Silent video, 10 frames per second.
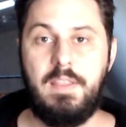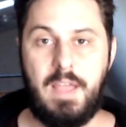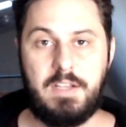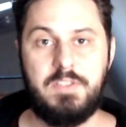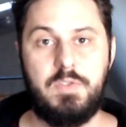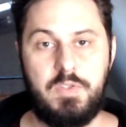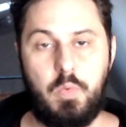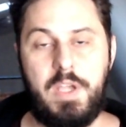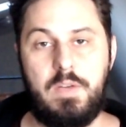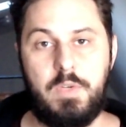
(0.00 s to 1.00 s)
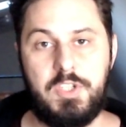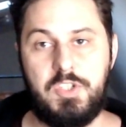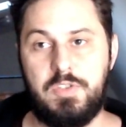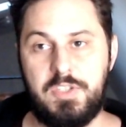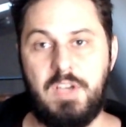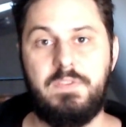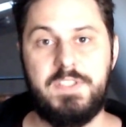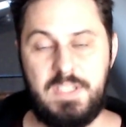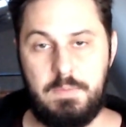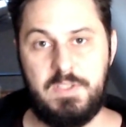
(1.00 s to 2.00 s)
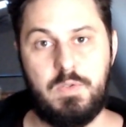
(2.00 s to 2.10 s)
than that because there's a way in which your self-esteem is